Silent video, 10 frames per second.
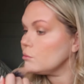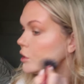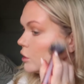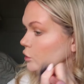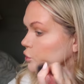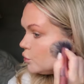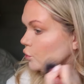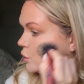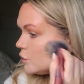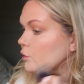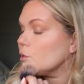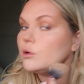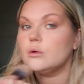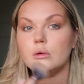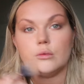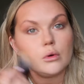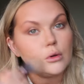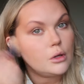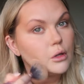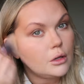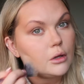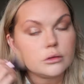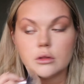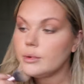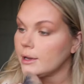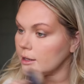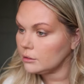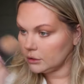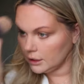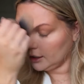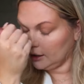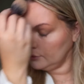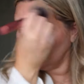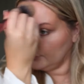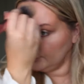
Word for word: Make sure I've got all the powder